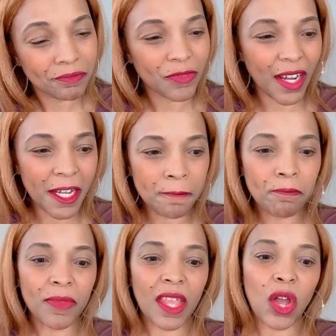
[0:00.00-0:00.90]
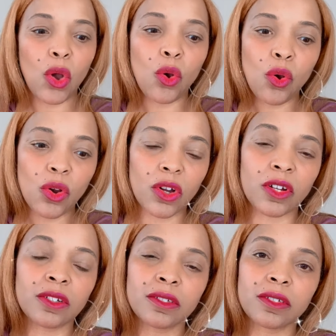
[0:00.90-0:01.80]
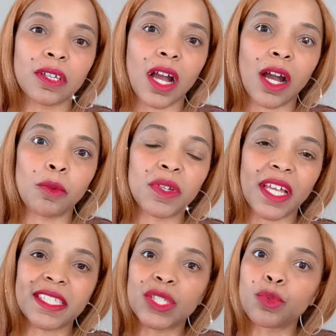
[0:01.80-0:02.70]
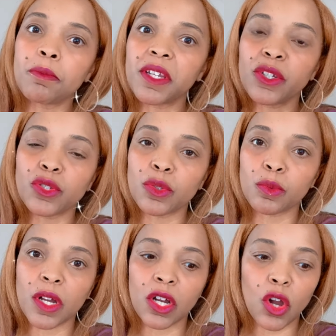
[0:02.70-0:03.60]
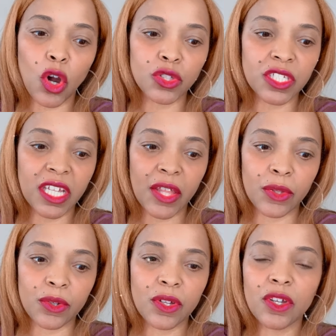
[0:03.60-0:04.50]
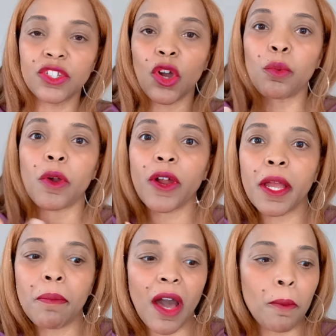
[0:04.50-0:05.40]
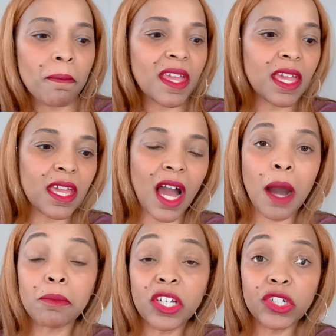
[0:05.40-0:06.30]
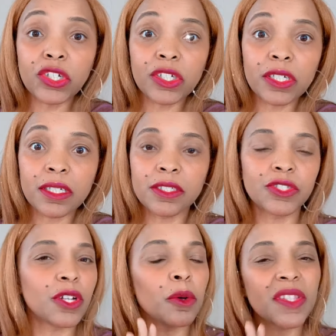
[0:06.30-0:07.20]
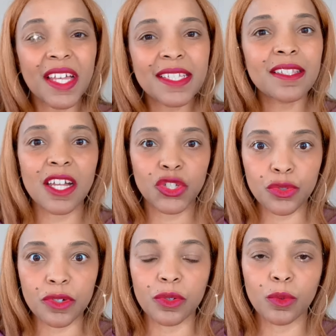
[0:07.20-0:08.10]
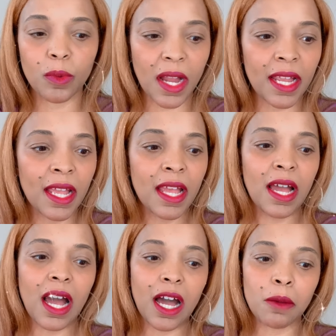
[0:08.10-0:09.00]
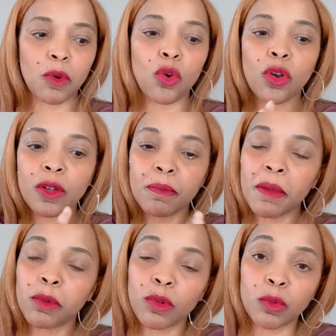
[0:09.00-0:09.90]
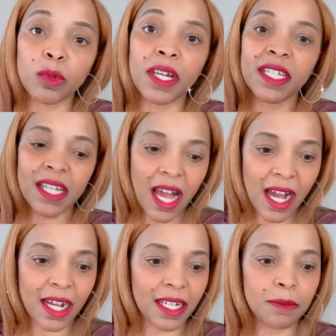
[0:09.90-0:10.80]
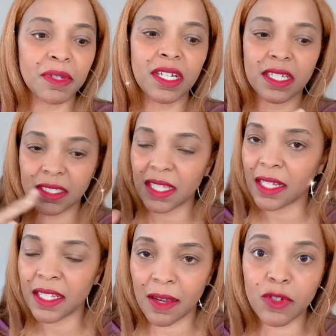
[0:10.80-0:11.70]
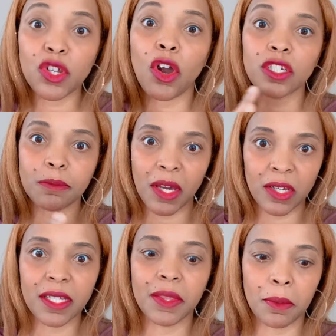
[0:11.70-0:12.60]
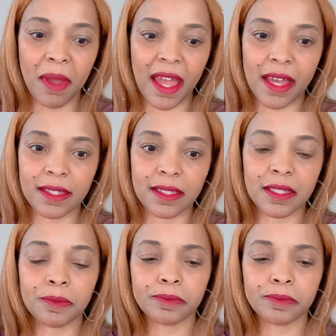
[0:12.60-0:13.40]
right? Or we like to sweep it under the rug altogether. Don't worry about me, I'm good, and that's not true, right? Or people will run and hide because they never talked about it in the past.